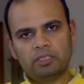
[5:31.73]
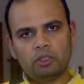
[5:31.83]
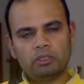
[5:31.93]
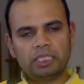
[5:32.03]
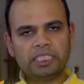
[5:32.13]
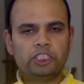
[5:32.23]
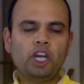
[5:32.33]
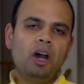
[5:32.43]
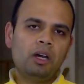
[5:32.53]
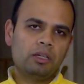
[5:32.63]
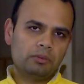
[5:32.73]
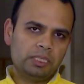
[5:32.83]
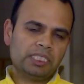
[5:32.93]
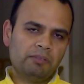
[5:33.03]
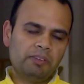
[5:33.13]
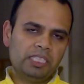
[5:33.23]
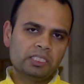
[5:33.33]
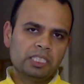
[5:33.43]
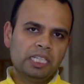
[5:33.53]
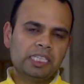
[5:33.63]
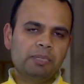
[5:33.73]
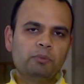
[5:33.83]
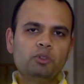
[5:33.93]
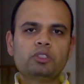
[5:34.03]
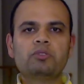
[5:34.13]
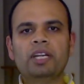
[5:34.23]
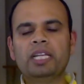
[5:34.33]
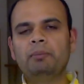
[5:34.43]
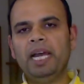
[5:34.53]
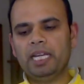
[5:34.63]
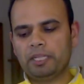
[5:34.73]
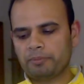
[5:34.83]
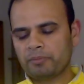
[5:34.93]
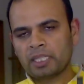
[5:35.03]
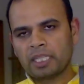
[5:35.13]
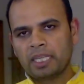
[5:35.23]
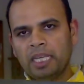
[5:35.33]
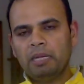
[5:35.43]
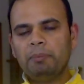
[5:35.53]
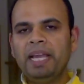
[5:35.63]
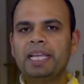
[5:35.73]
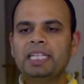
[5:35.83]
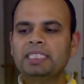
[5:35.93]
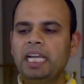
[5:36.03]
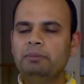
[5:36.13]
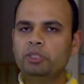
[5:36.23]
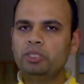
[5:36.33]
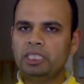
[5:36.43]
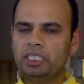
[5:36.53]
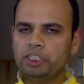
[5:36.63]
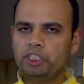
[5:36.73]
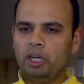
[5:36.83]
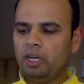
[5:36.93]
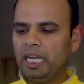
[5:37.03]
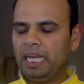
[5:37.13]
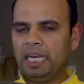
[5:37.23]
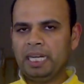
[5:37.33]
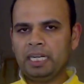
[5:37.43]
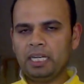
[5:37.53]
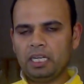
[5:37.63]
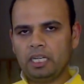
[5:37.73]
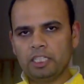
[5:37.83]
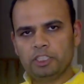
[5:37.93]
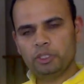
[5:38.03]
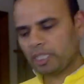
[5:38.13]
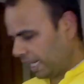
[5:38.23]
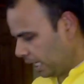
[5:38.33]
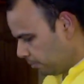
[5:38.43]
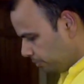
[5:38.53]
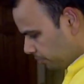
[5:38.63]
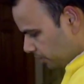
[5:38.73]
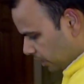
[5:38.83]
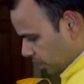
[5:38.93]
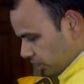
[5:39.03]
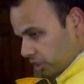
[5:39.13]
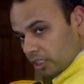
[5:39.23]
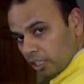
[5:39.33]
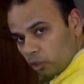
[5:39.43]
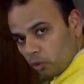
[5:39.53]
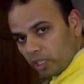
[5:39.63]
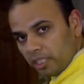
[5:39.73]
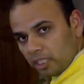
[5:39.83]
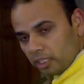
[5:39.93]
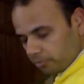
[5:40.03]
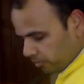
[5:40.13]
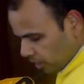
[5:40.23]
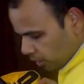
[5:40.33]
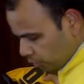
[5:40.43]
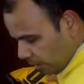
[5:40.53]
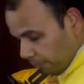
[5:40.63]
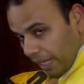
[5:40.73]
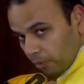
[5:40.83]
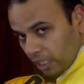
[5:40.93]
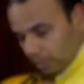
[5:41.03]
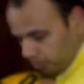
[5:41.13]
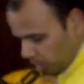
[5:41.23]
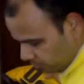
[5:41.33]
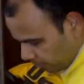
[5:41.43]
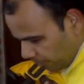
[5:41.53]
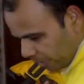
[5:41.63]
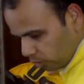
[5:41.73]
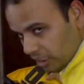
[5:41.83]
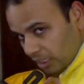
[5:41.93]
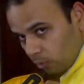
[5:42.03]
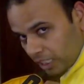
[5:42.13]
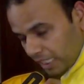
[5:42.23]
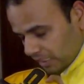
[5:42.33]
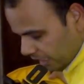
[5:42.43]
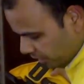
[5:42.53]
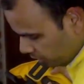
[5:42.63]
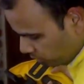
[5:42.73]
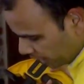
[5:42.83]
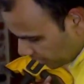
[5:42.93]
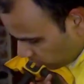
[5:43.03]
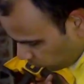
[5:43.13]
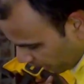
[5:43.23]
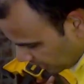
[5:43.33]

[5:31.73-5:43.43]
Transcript: it's a jaw in some ways that moves front and back. In my case, I'm using this jaw and to clamp the stud over here to the plywood at the bottom. The plywood is the one that's actually looking white,